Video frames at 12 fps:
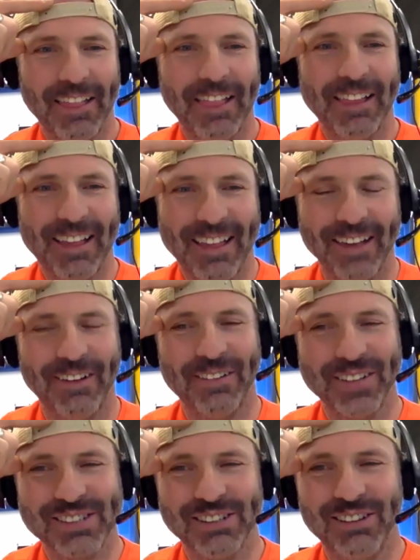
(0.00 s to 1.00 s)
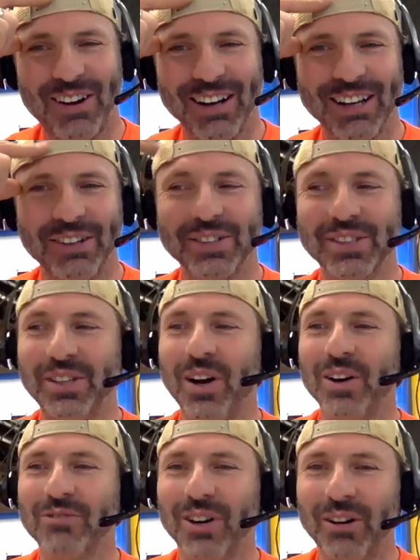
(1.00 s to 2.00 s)
It was a
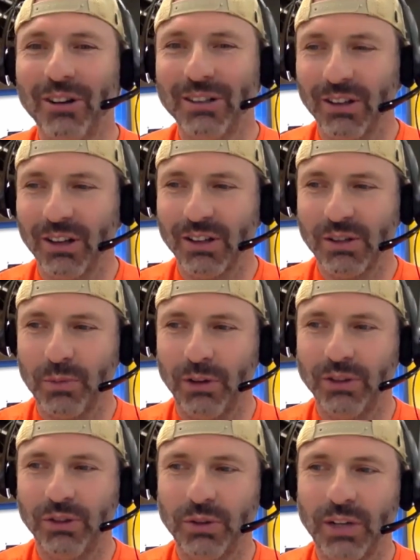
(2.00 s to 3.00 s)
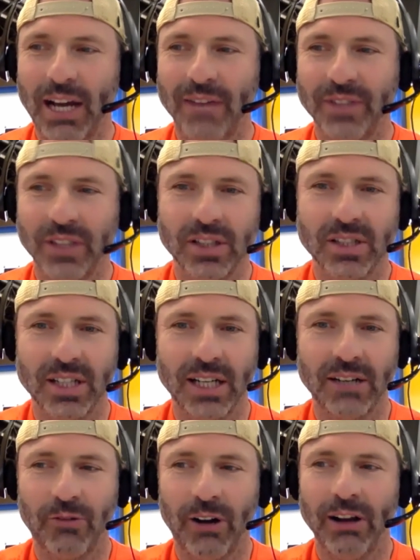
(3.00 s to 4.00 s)
long road. It took us about 2.5 years to get it
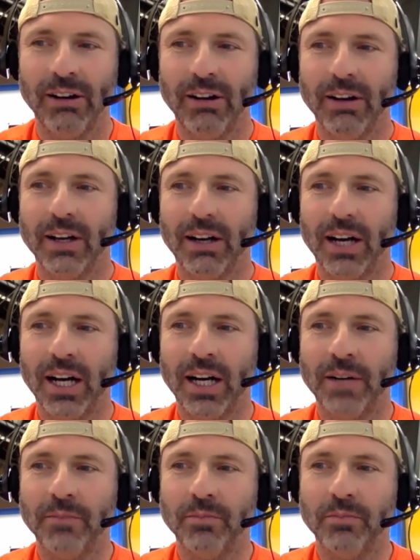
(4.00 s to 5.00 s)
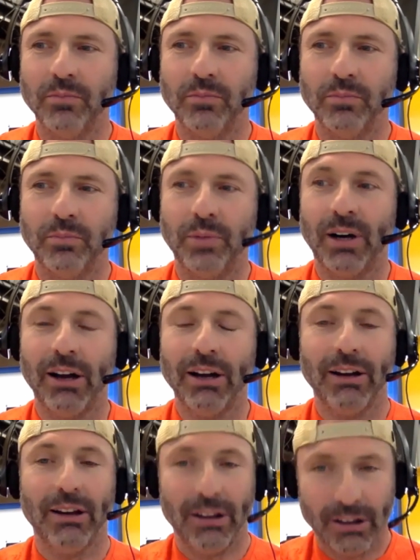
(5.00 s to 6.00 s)
right. But
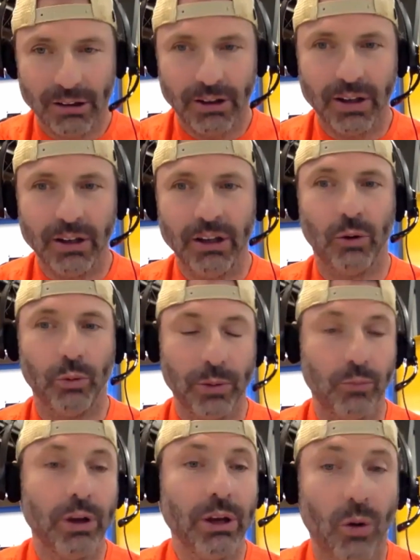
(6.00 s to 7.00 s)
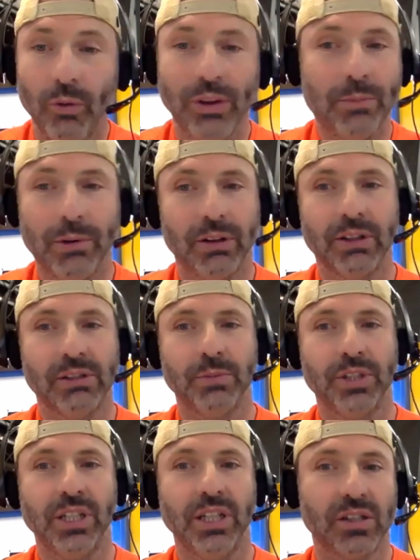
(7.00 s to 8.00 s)
we only built this
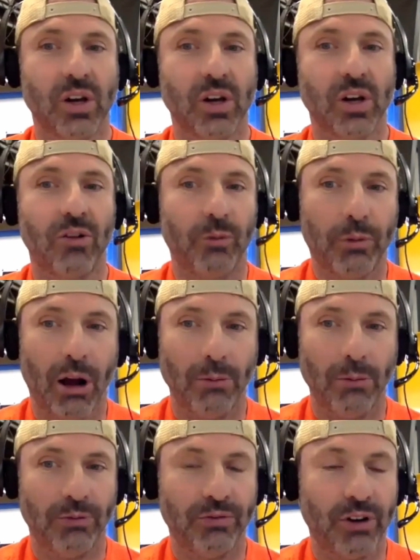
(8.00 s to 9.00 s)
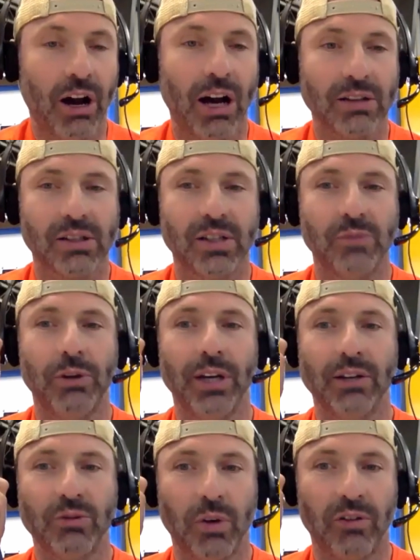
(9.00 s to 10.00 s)
machine to solve a problem for us, because we
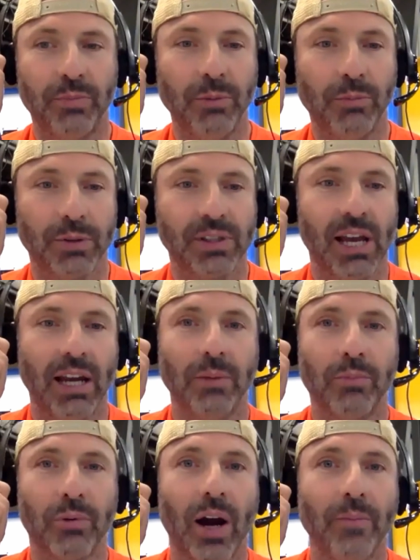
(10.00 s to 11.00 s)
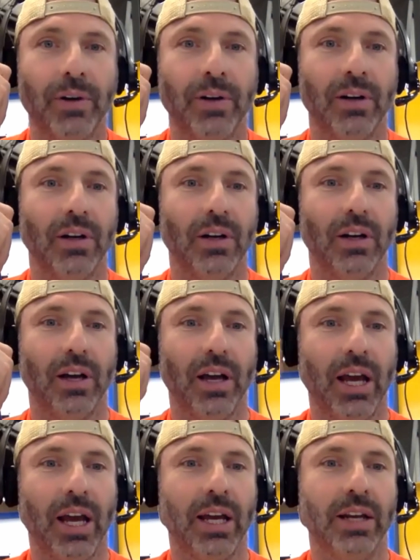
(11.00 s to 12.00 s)
had 12 people sanding primer.
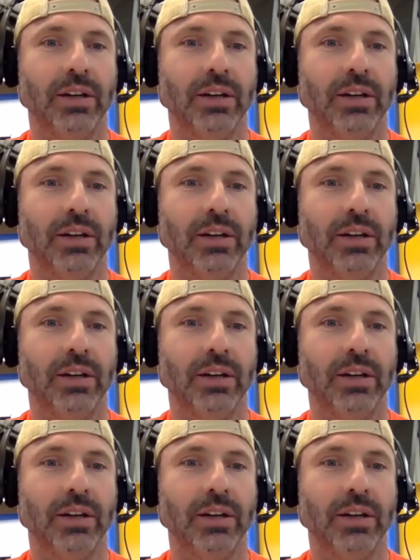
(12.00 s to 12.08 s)
And